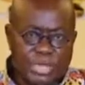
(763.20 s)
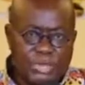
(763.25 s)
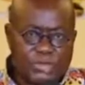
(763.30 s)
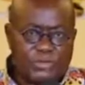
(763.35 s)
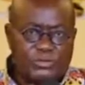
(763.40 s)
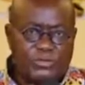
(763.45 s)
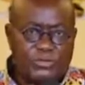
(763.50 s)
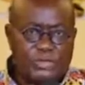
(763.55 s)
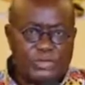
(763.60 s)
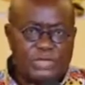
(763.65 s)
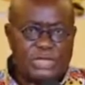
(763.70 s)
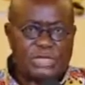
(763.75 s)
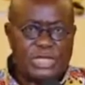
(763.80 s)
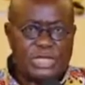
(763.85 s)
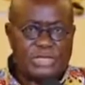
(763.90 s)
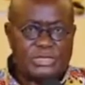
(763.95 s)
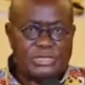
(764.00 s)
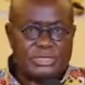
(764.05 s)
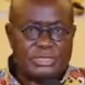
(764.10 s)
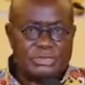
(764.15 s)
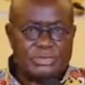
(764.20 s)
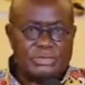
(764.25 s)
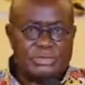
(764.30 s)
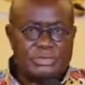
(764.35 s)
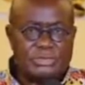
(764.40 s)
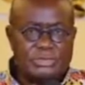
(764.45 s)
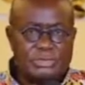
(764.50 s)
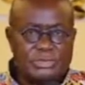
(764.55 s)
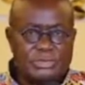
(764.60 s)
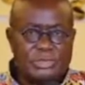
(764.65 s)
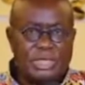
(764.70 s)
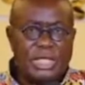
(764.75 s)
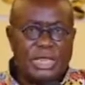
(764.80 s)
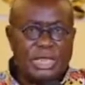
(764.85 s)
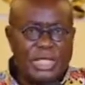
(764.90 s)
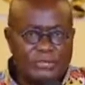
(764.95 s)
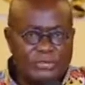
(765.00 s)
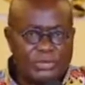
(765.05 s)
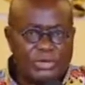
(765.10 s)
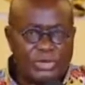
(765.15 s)
I thank you for your attention
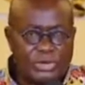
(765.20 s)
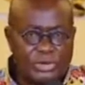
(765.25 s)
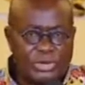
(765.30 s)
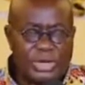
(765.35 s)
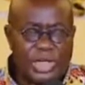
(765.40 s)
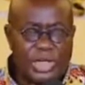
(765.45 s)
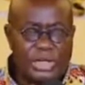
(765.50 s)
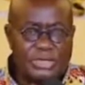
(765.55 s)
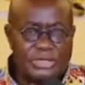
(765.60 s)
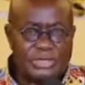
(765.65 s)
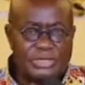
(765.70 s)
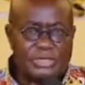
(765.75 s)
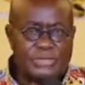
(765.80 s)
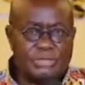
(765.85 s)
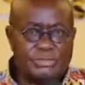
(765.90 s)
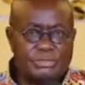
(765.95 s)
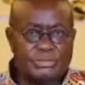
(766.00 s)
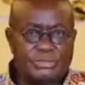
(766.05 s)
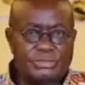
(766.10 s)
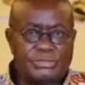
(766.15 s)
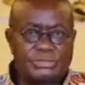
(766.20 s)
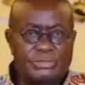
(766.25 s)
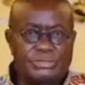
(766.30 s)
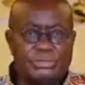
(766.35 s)
and have a good night.